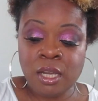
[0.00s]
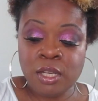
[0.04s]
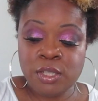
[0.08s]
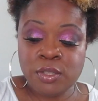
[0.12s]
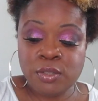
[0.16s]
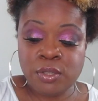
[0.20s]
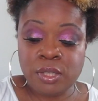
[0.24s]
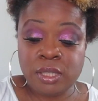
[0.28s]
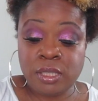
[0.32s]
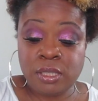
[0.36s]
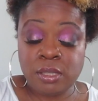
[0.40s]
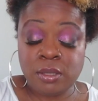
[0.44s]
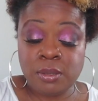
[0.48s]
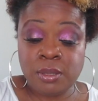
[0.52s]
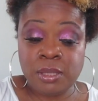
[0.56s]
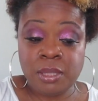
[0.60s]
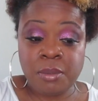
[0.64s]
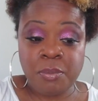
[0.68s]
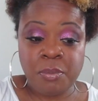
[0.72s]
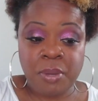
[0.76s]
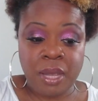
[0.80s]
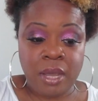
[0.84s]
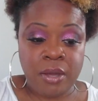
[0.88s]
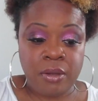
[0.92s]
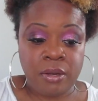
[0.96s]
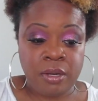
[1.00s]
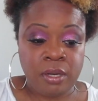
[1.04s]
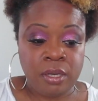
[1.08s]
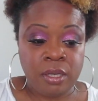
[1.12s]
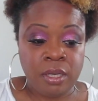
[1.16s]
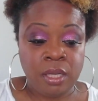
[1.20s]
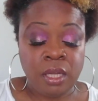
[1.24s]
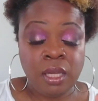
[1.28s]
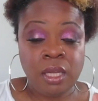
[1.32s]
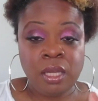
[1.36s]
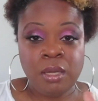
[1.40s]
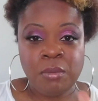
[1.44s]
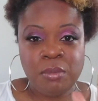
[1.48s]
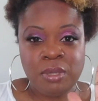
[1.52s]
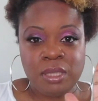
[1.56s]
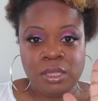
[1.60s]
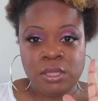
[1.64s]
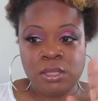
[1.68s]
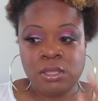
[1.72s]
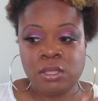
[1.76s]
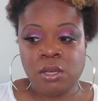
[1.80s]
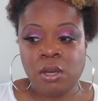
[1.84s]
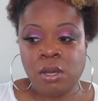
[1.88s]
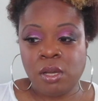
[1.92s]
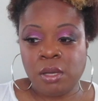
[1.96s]
translucent powder, but
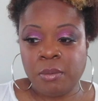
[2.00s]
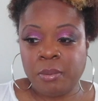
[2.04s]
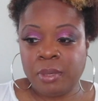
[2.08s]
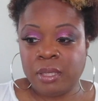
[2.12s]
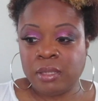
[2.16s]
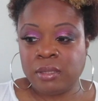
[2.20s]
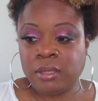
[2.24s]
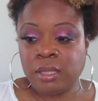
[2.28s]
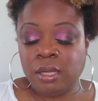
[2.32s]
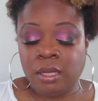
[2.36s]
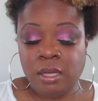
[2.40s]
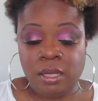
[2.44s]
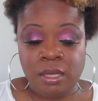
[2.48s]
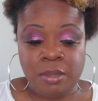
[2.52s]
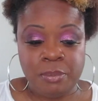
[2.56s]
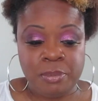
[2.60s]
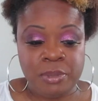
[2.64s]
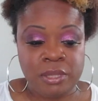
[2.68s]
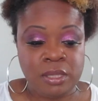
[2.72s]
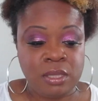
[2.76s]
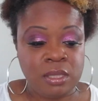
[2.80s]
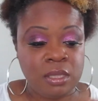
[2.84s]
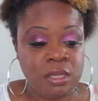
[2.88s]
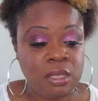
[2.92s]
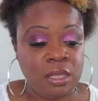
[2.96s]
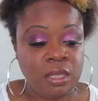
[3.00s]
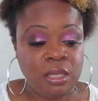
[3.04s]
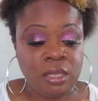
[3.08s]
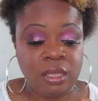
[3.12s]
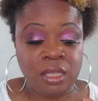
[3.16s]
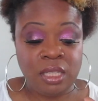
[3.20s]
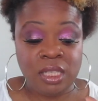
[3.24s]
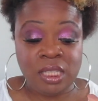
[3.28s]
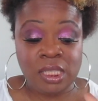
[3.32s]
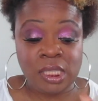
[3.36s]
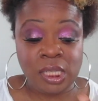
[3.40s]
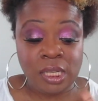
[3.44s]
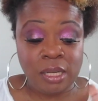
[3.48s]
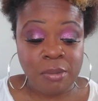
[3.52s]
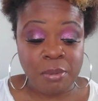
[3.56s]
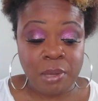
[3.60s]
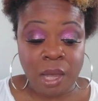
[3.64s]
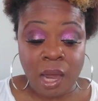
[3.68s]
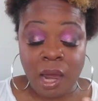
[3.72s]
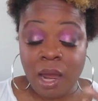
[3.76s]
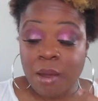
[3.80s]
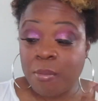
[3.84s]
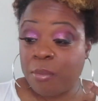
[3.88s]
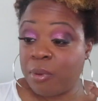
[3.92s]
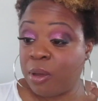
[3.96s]
let's talk about the lips. This lip
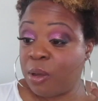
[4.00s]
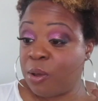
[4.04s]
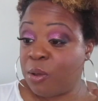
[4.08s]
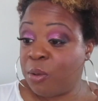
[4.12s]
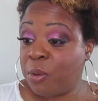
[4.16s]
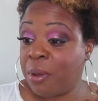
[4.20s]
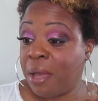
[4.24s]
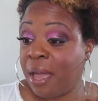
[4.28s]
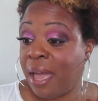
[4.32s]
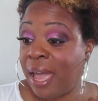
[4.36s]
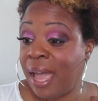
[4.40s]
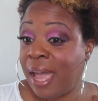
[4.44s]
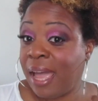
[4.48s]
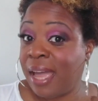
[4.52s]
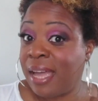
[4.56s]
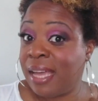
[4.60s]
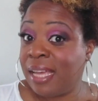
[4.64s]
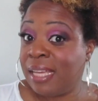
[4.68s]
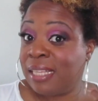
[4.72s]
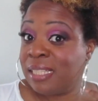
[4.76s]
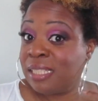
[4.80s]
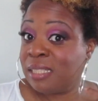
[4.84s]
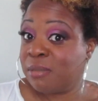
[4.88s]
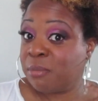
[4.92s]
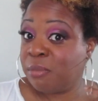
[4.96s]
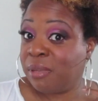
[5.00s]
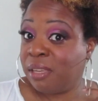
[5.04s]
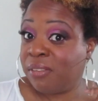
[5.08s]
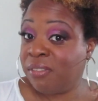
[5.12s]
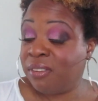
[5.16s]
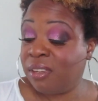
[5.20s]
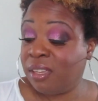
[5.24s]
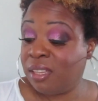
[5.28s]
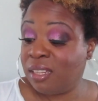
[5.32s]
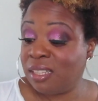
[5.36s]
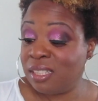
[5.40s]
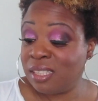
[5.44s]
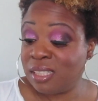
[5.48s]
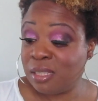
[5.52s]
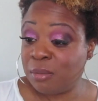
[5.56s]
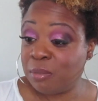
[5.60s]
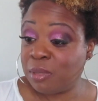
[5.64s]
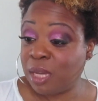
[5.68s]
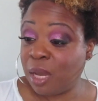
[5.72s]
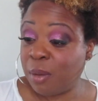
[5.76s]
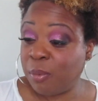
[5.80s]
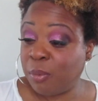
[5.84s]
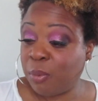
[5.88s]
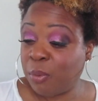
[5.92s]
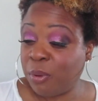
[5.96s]
combo has me feeling some
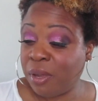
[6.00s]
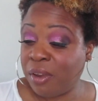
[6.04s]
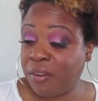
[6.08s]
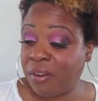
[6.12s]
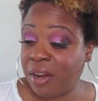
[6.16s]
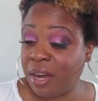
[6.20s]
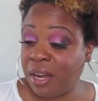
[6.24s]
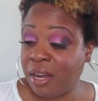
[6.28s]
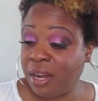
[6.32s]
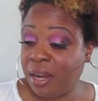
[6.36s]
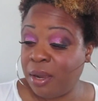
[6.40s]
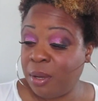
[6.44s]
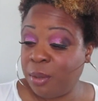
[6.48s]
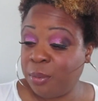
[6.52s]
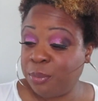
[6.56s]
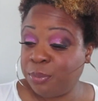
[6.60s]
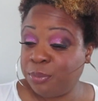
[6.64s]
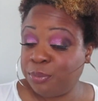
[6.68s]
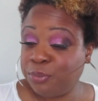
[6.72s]
type of way right now,